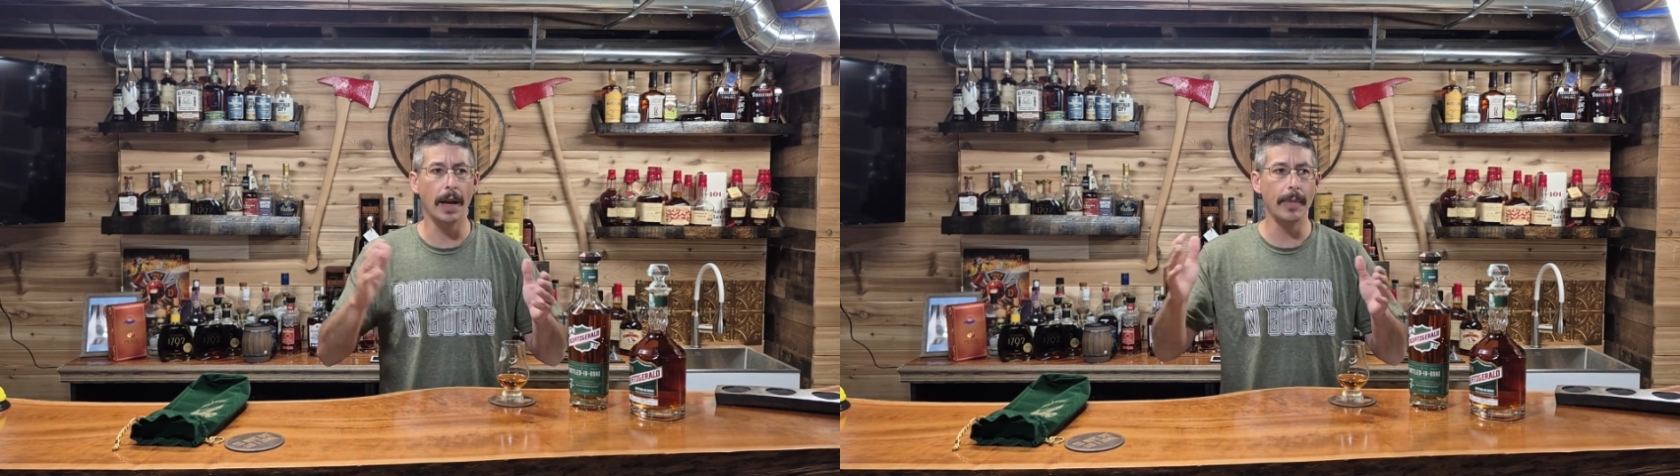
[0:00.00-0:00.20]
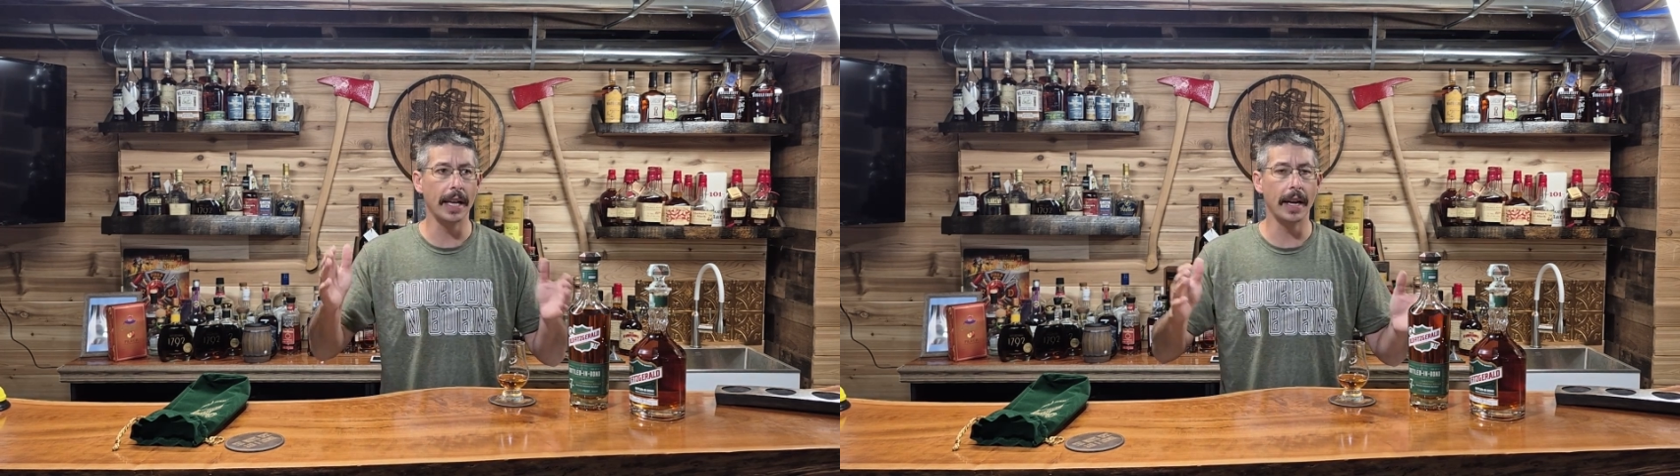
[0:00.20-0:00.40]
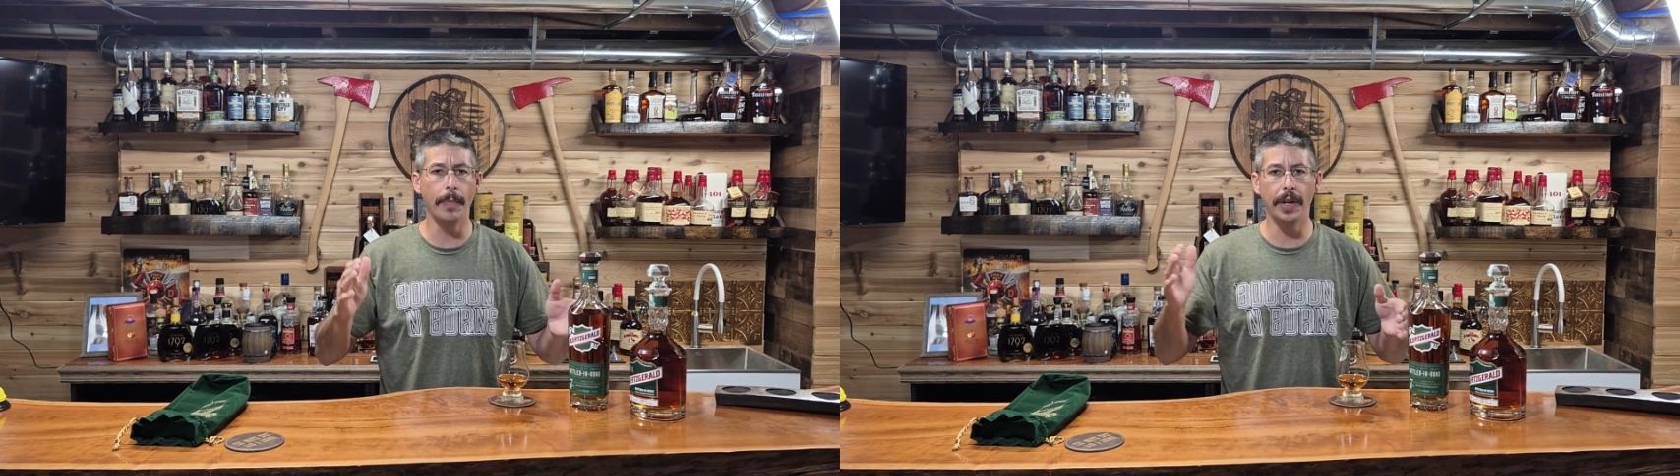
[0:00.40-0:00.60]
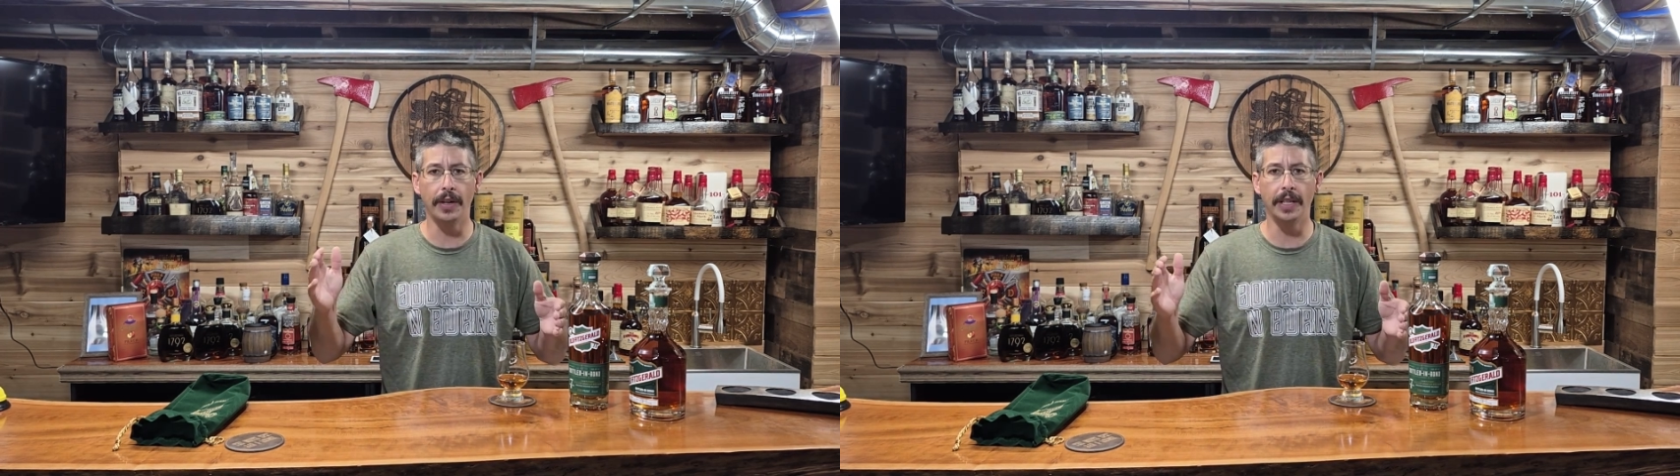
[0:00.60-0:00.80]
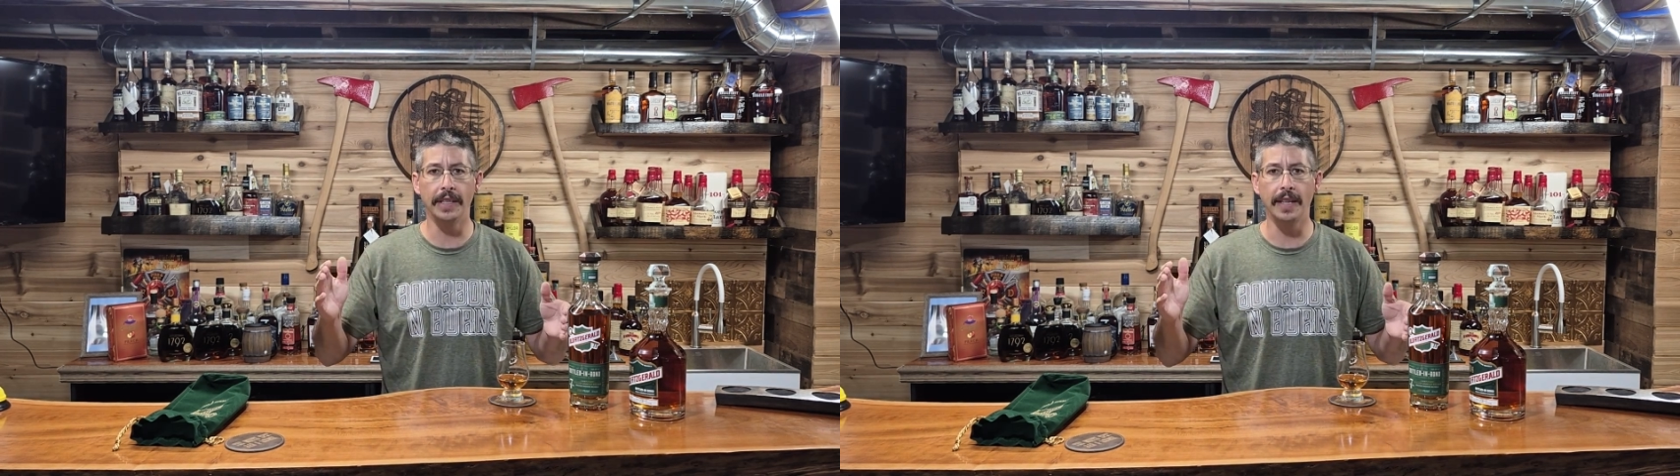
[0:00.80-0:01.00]
Maybe get up there
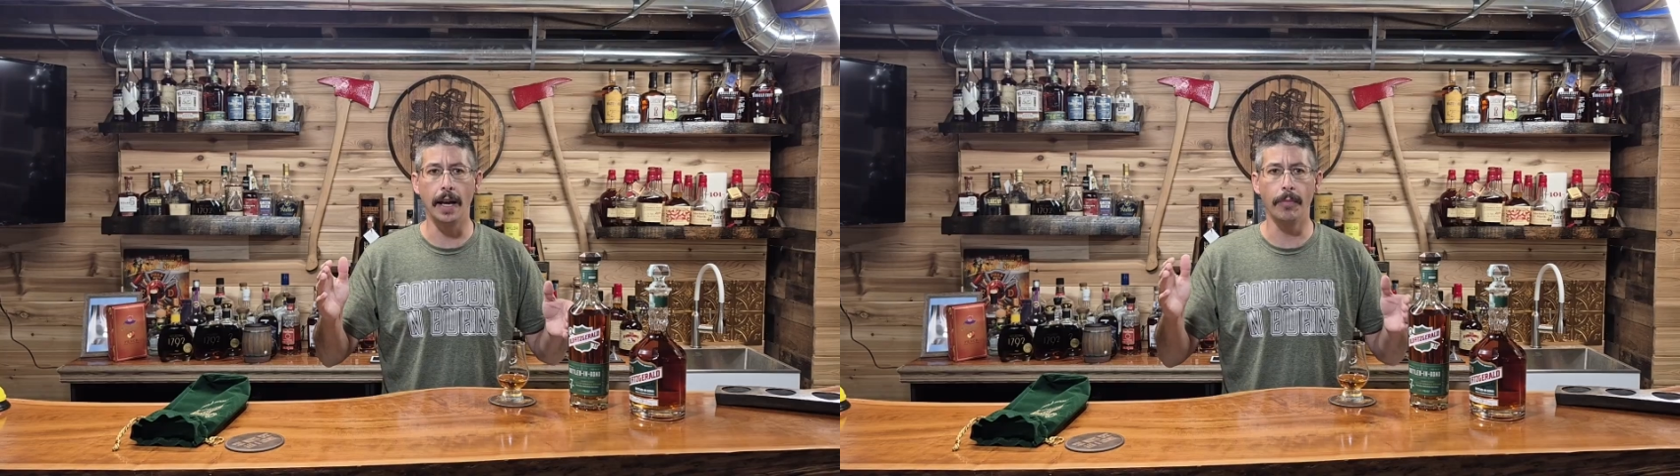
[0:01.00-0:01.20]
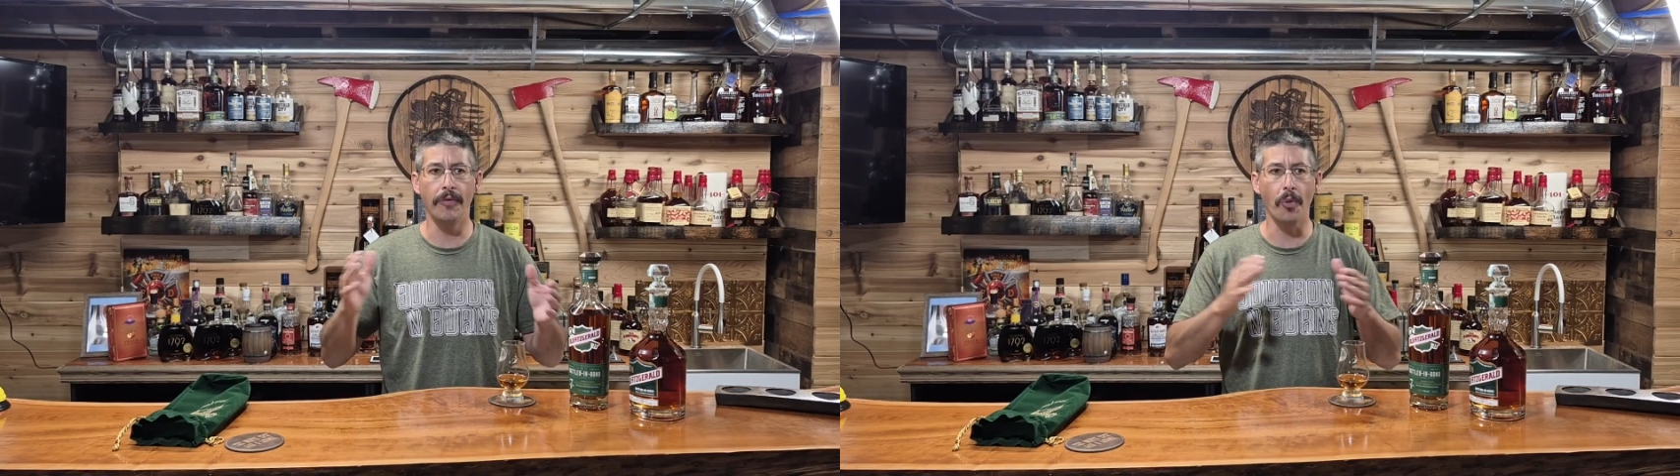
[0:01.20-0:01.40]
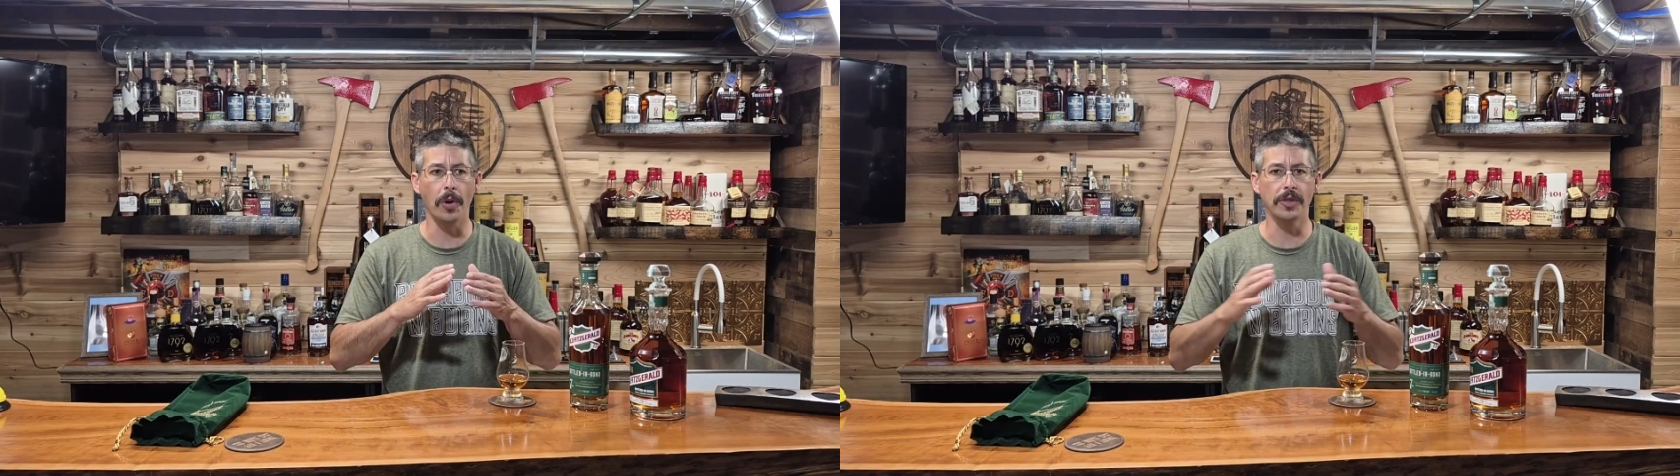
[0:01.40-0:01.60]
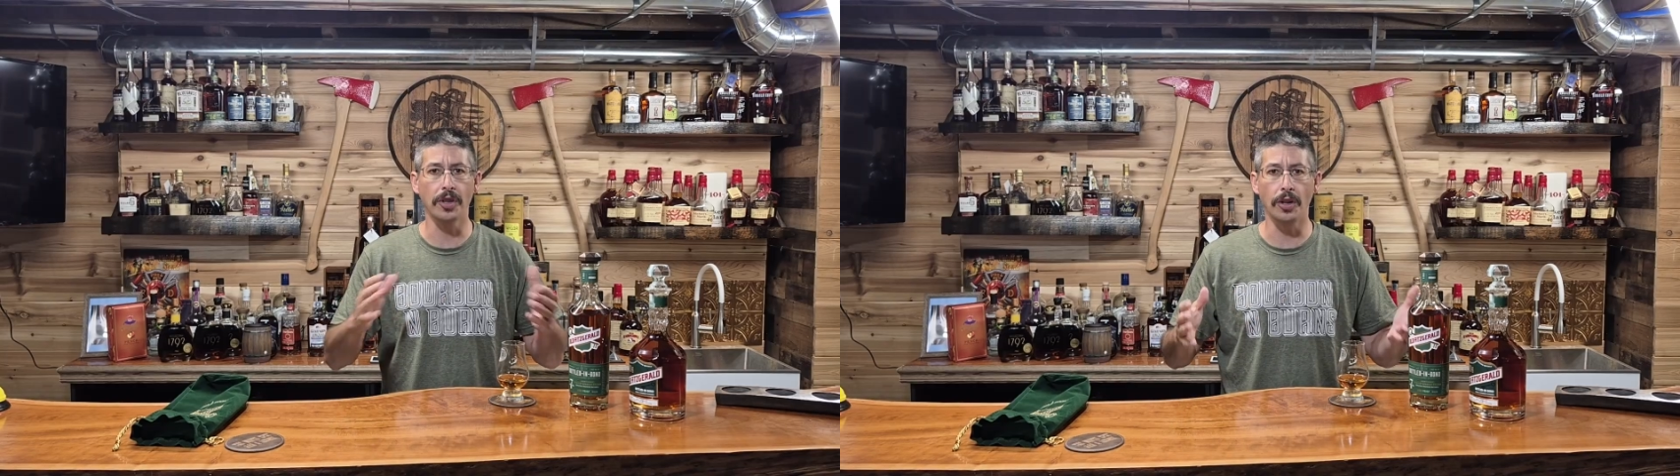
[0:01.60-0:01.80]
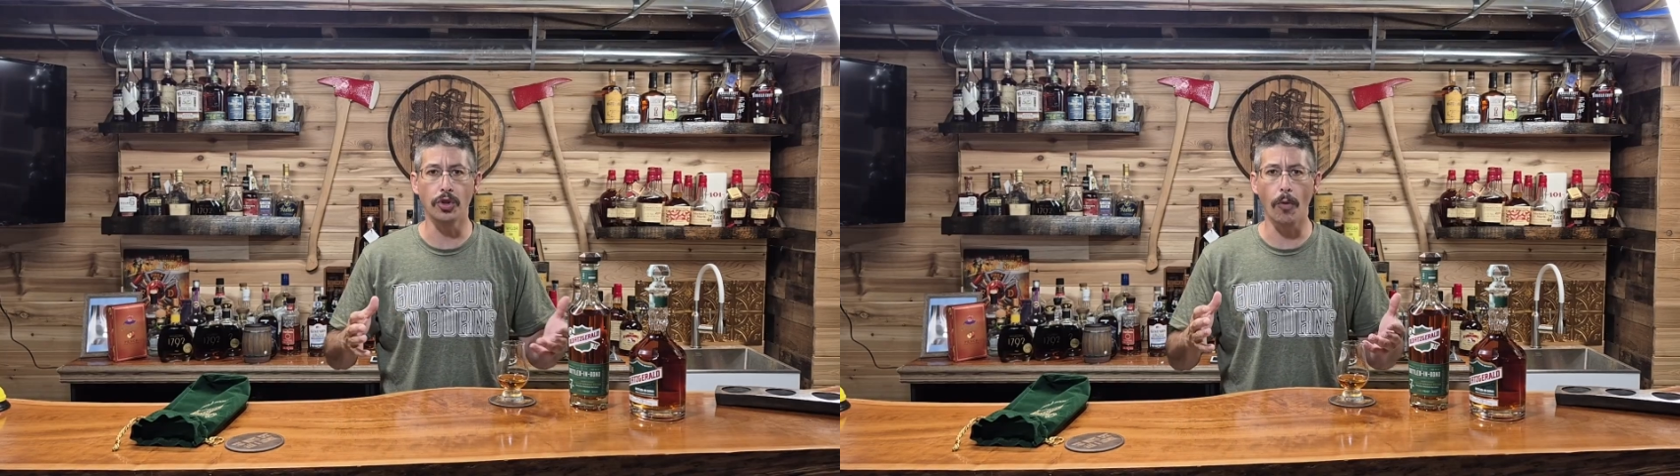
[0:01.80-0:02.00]
into 10 before it
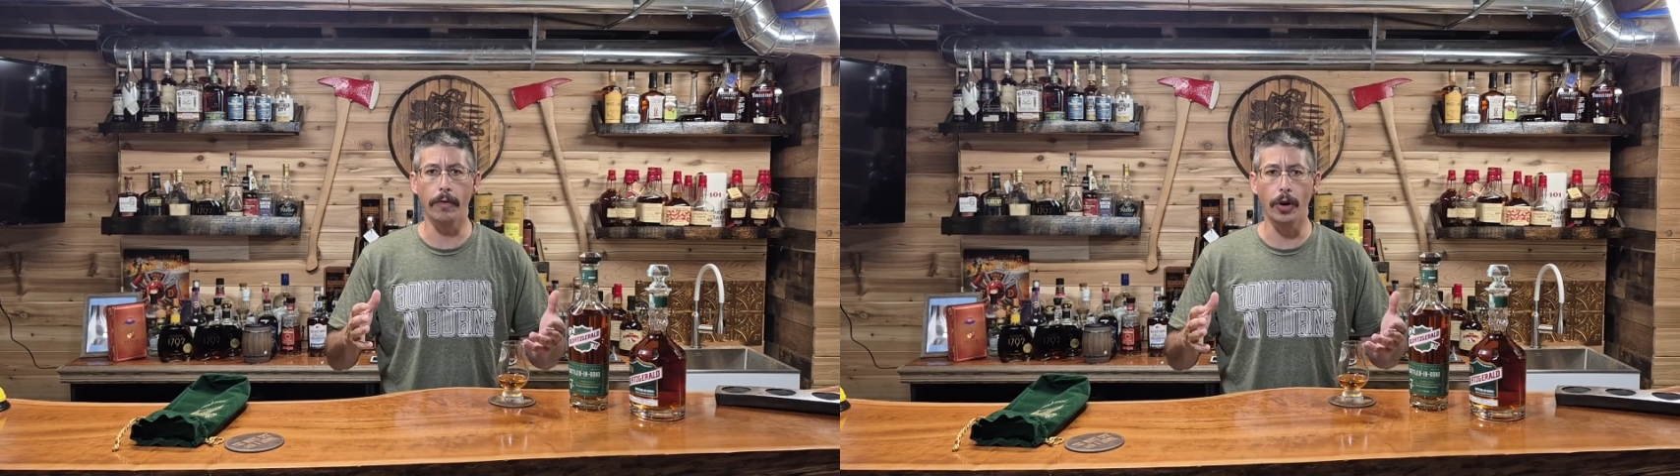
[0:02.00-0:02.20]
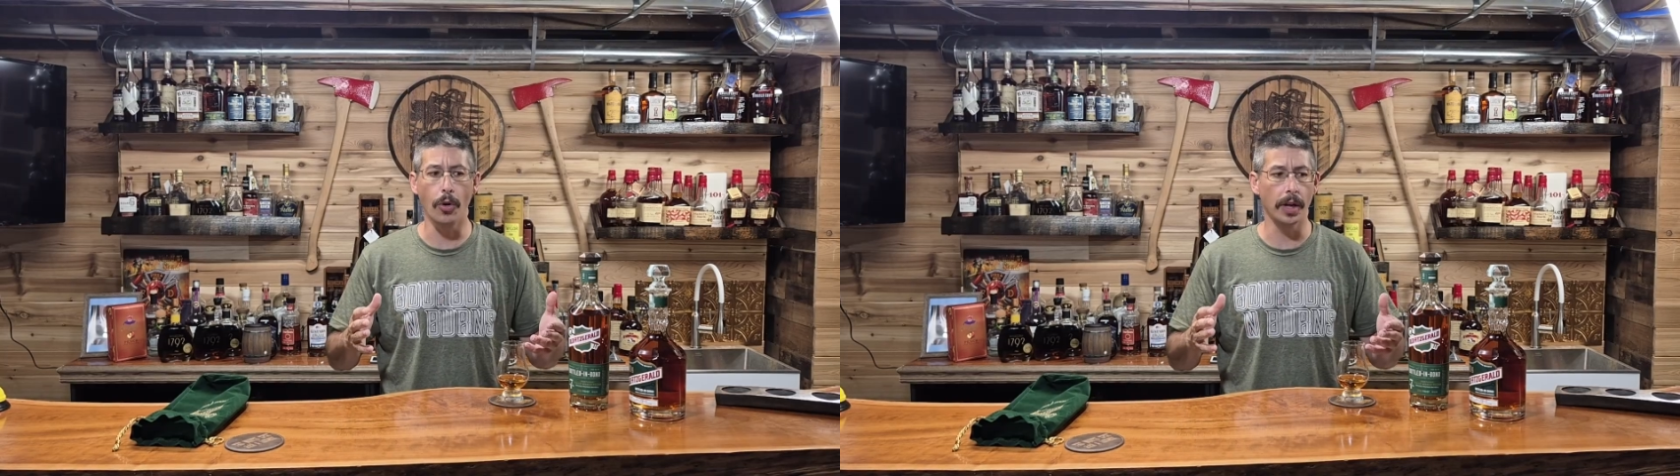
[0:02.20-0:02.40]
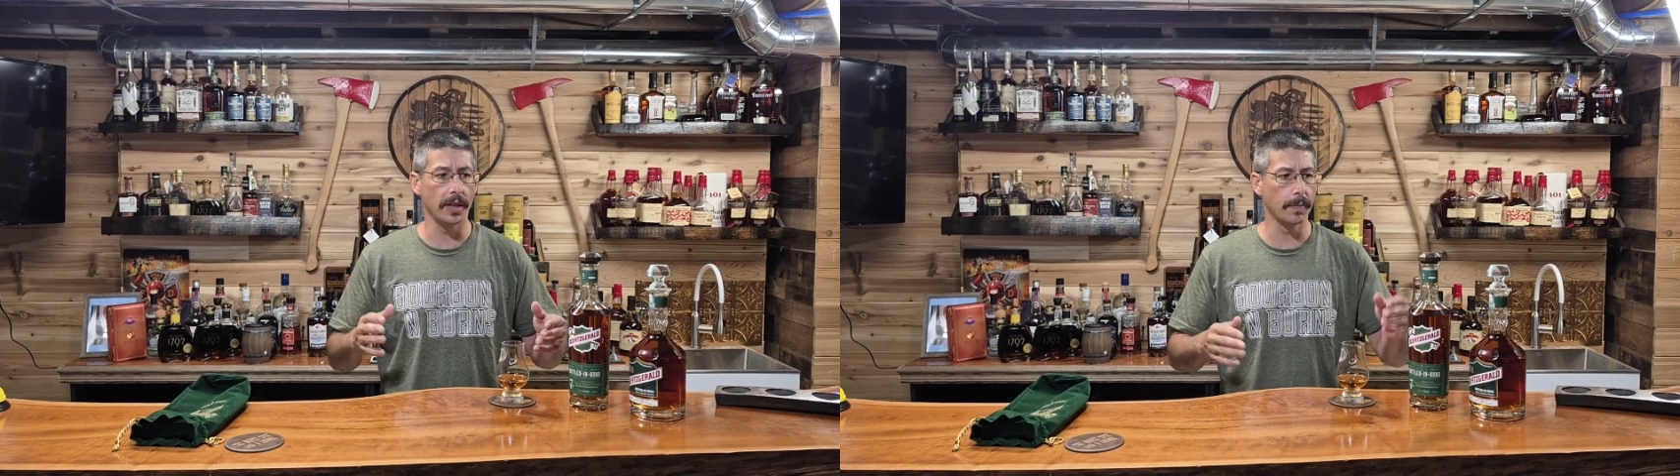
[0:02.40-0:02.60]
starts over oaking,